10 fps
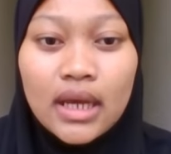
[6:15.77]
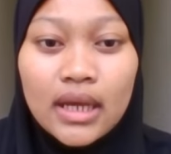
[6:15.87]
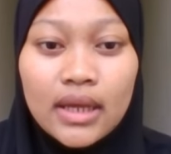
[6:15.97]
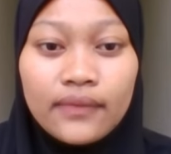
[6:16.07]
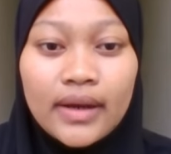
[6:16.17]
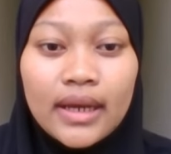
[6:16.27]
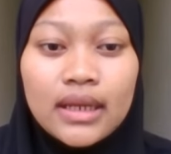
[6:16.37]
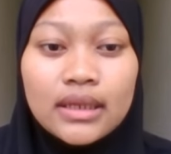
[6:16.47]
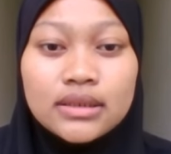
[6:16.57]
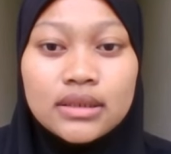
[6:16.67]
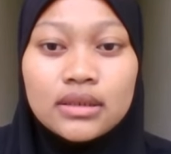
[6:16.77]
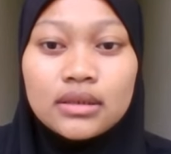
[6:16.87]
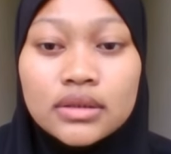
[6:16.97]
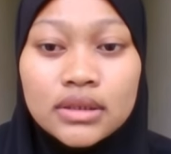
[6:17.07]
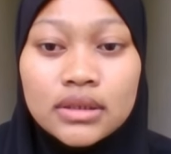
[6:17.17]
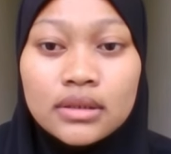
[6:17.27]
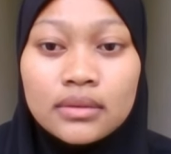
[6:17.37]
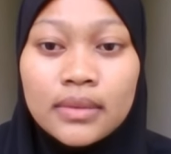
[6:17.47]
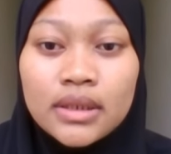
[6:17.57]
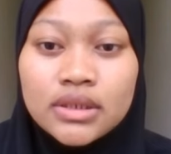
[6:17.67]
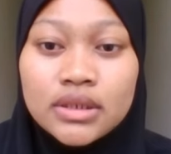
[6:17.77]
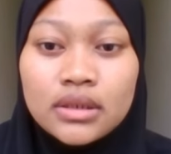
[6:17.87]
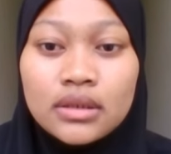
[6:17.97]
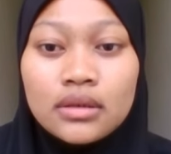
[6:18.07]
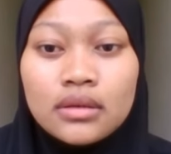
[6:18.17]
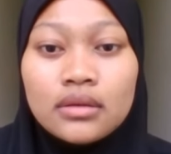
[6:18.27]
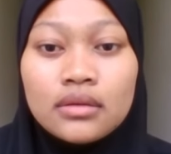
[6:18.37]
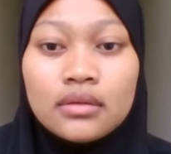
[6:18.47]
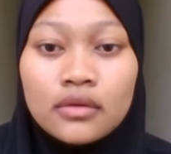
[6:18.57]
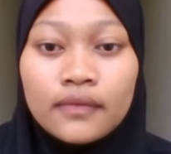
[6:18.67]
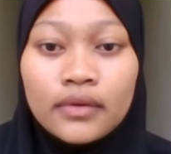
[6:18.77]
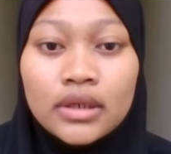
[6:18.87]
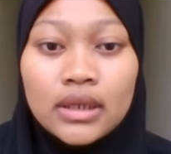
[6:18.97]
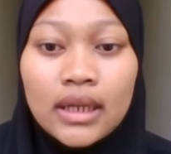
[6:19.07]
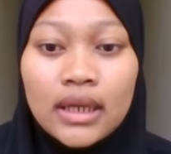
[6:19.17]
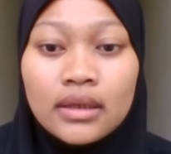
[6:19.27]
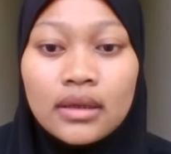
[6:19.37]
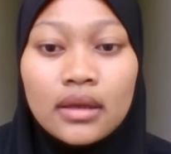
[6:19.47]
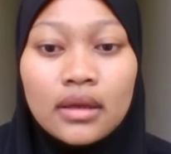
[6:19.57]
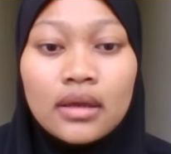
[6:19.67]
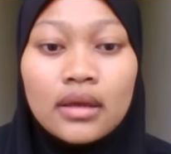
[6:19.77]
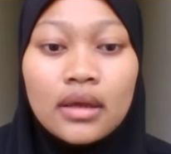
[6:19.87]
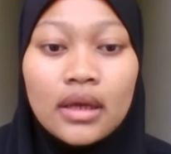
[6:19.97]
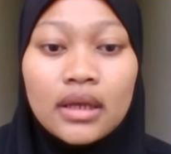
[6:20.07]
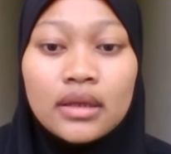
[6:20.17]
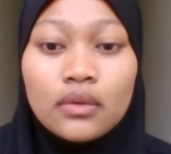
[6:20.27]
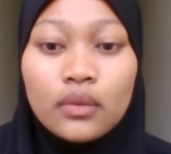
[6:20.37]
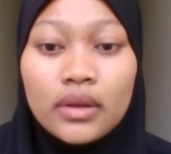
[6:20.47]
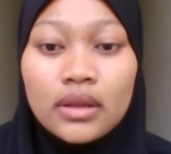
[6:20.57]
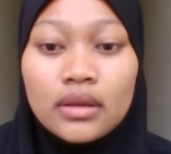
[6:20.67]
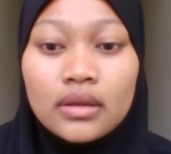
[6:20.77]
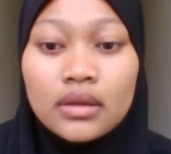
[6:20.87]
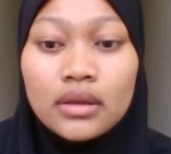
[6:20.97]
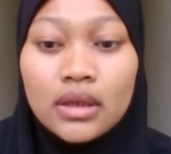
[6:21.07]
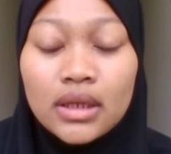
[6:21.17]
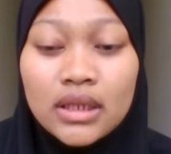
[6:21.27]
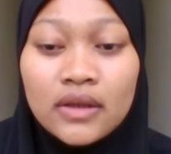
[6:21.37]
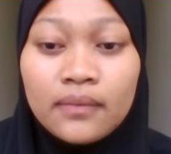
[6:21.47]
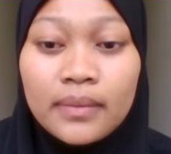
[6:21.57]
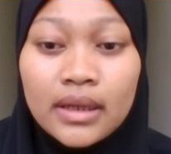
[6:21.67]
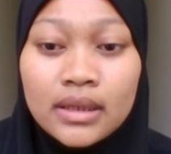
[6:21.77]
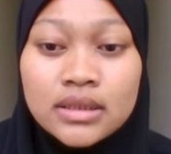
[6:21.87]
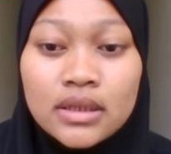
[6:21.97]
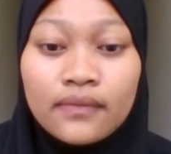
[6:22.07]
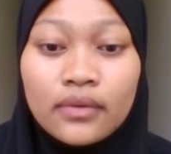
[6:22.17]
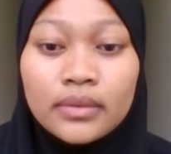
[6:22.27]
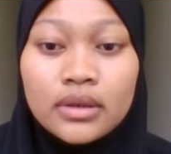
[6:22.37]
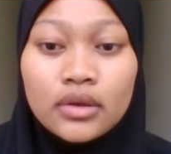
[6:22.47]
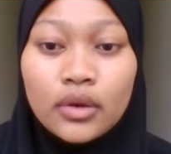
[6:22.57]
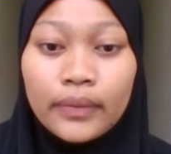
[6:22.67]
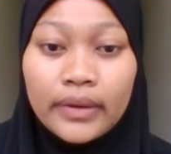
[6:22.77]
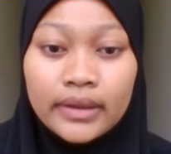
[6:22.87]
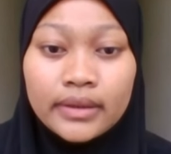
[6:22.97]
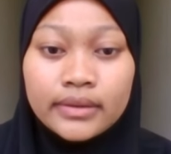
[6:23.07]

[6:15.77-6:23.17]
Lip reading: I have highlighted all the measure for the length and the width it gives by itself from the drawing.